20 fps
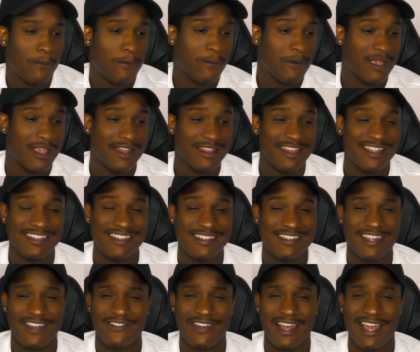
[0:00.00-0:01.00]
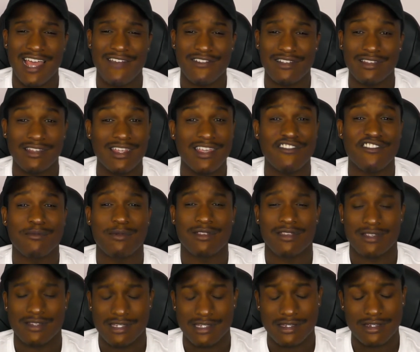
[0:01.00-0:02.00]
And this is stuff I haven't lived, but
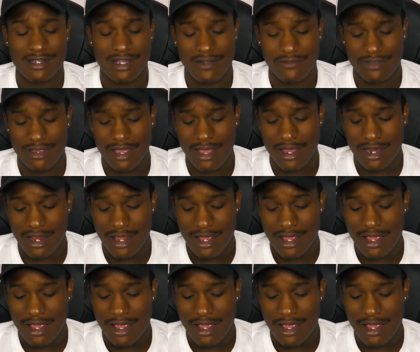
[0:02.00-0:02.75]
this is stuff that